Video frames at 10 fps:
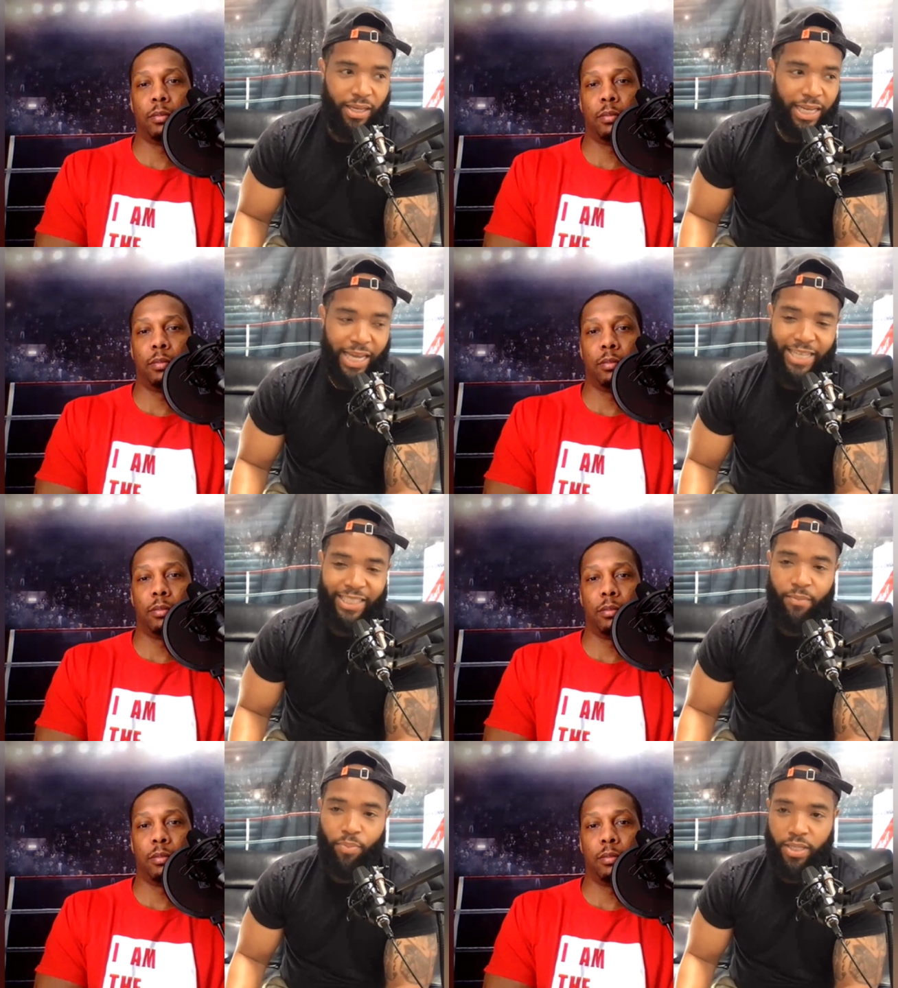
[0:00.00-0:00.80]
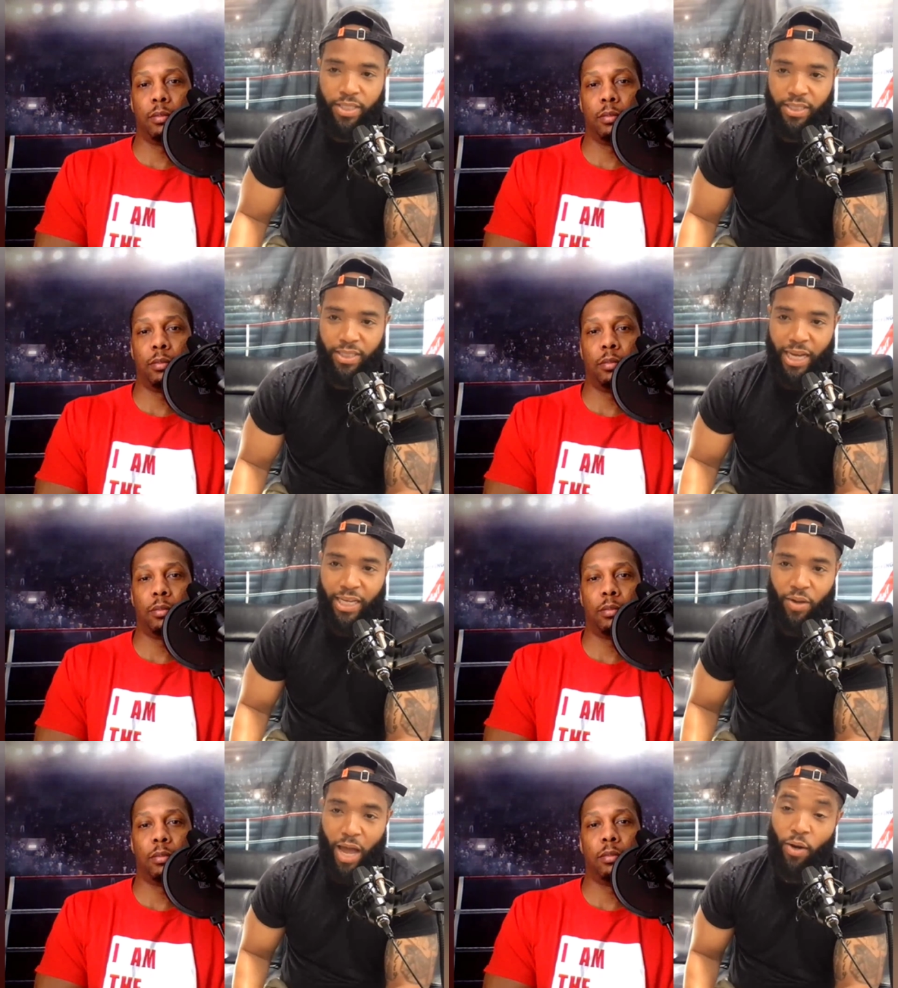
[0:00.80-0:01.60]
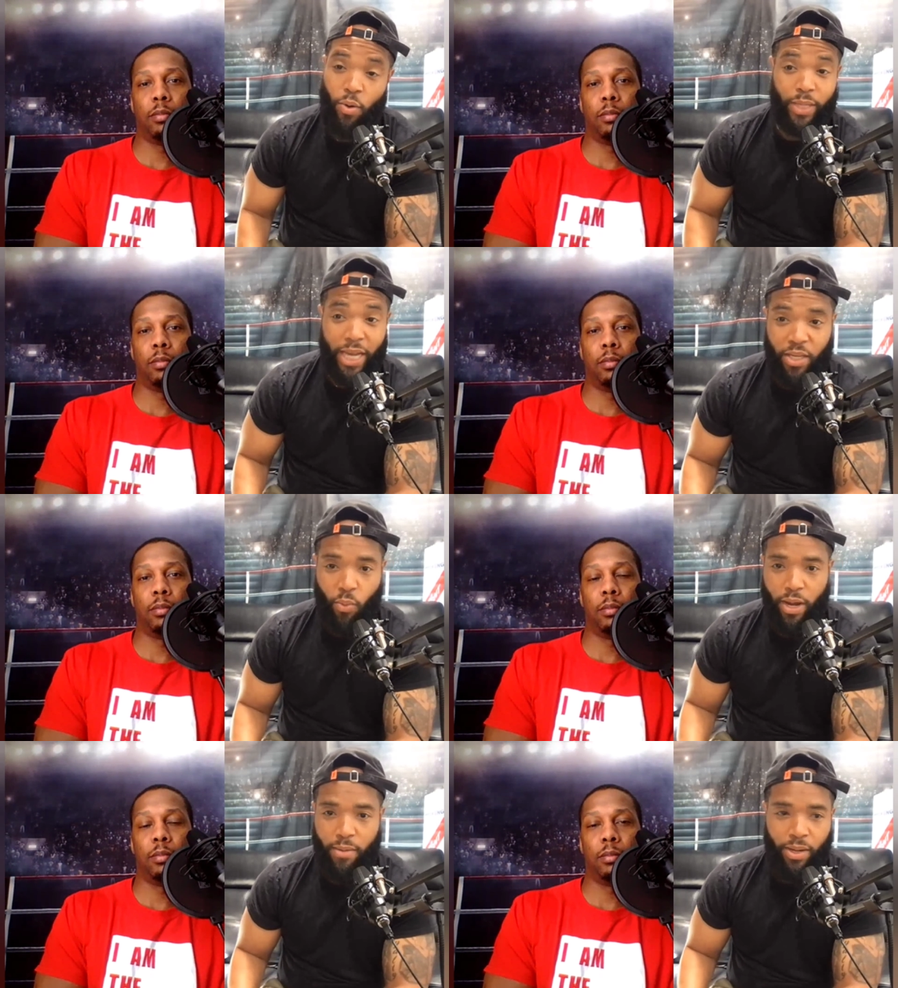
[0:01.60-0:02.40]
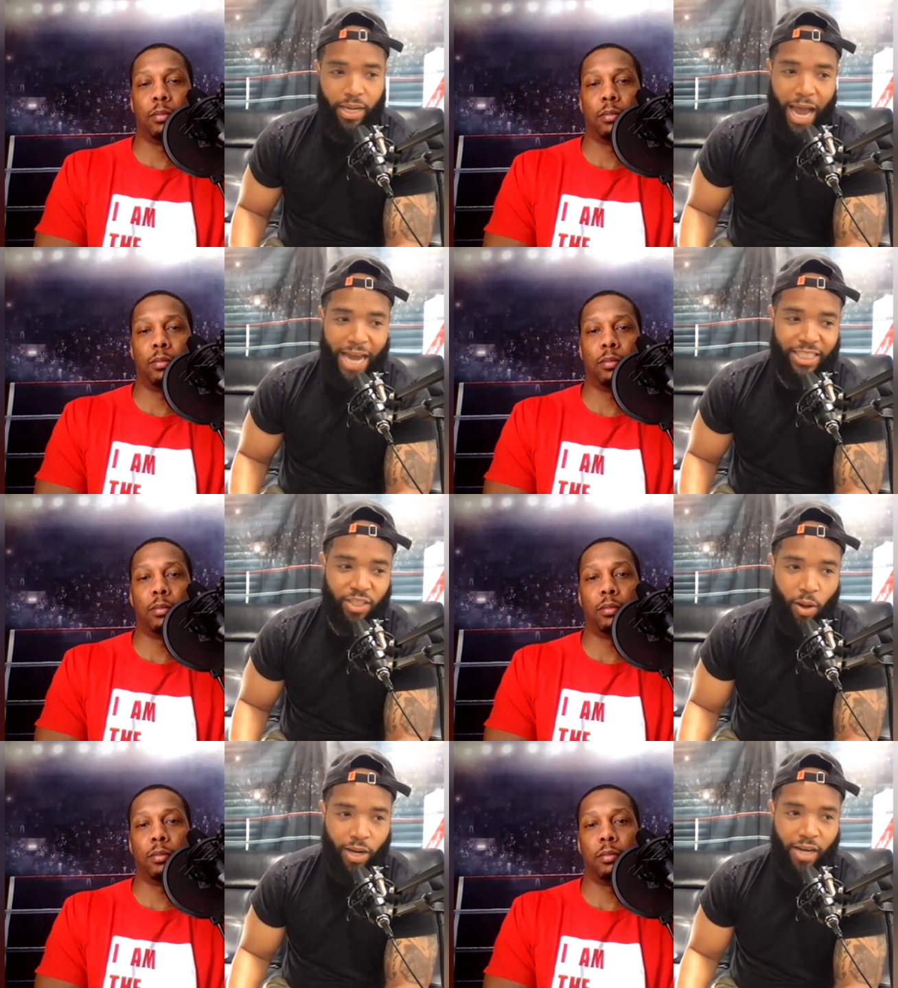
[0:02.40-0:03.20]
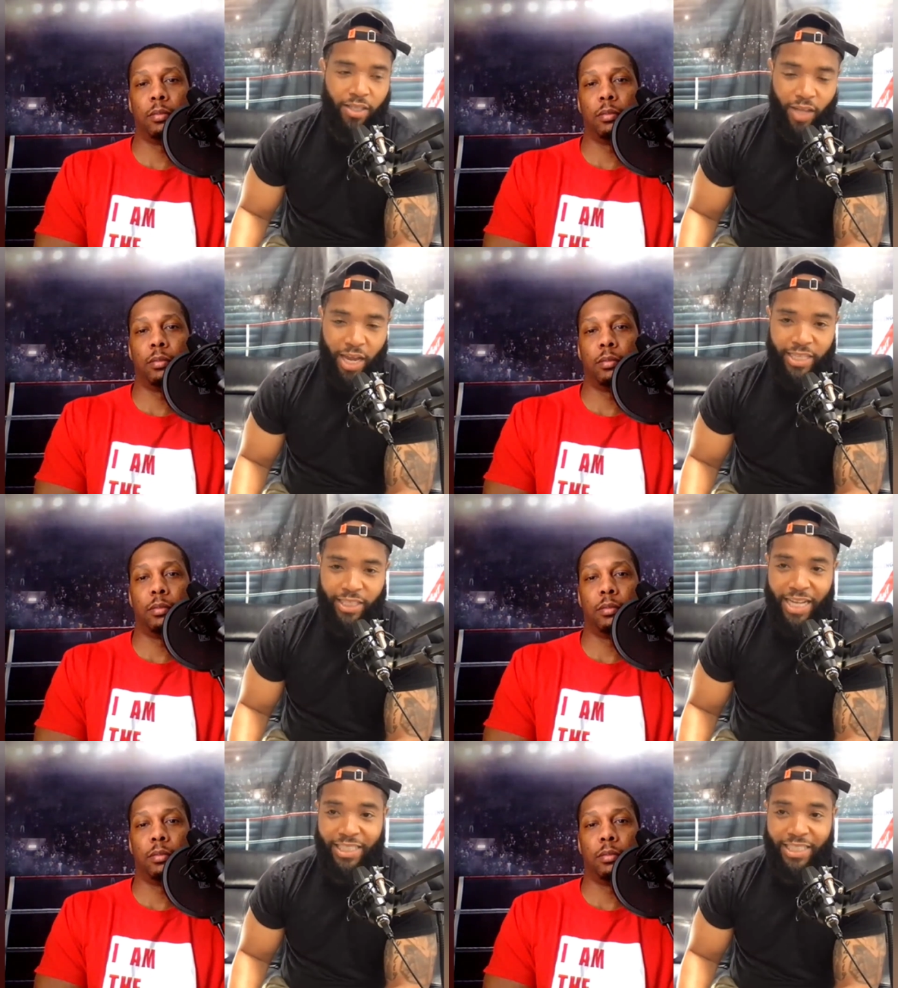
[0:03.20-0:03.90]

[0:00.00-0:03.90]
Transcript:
Speaker 1: He can't take punches like he. I know it anyway, but I just saw a lot of things